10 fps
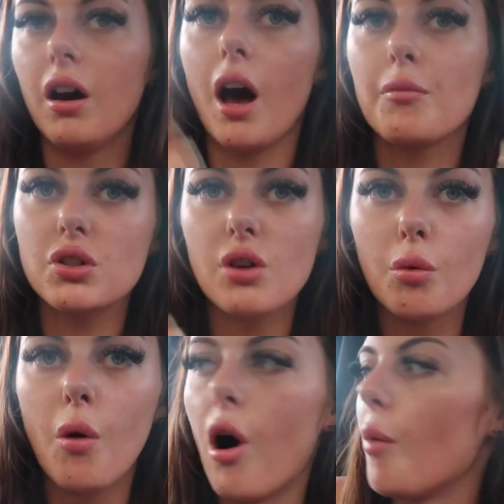I'm so
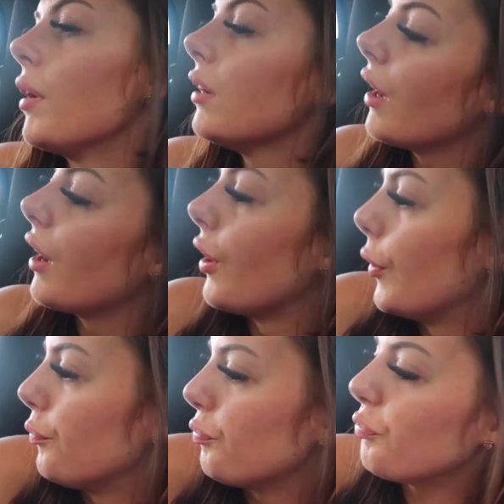warm.
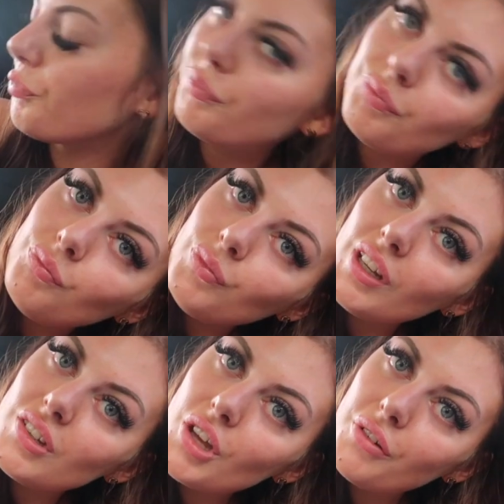
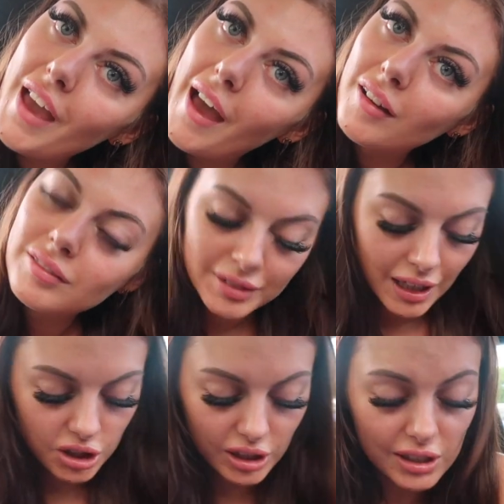So yeah,
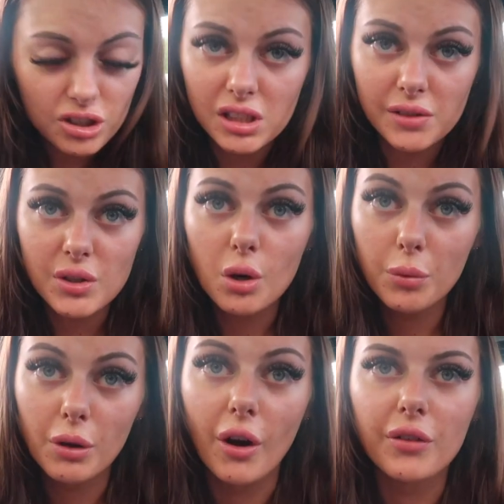she literally lives
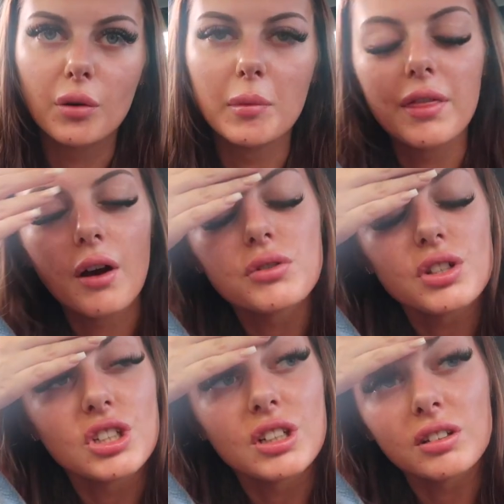up the road from me though,
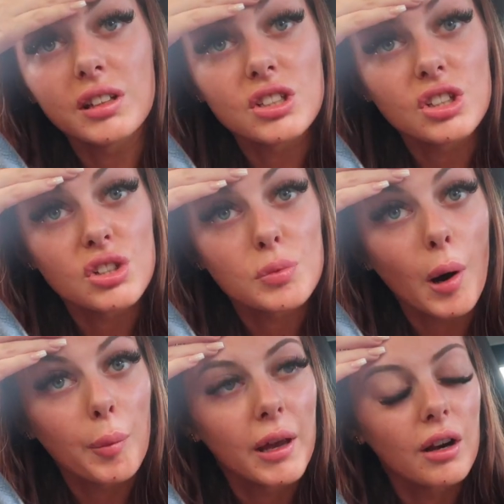so she could literally just
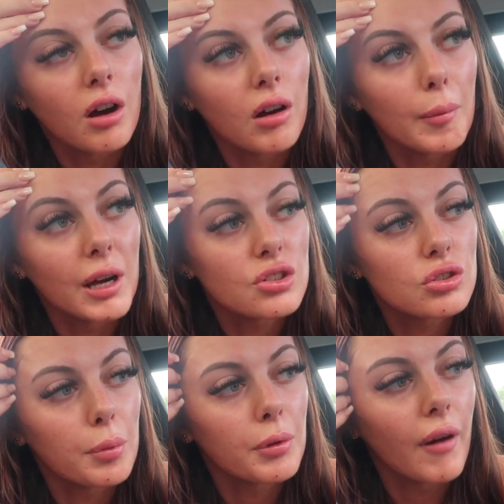pop in, or I might just
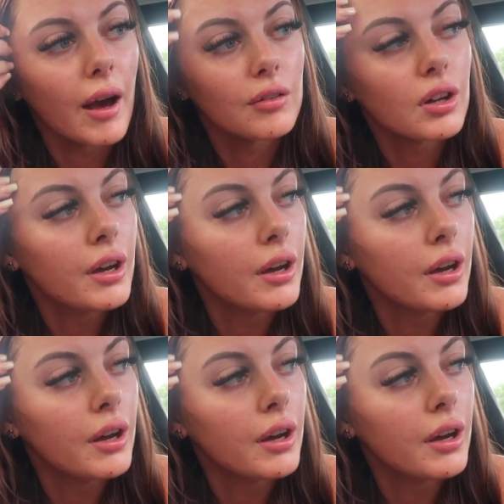drop it round.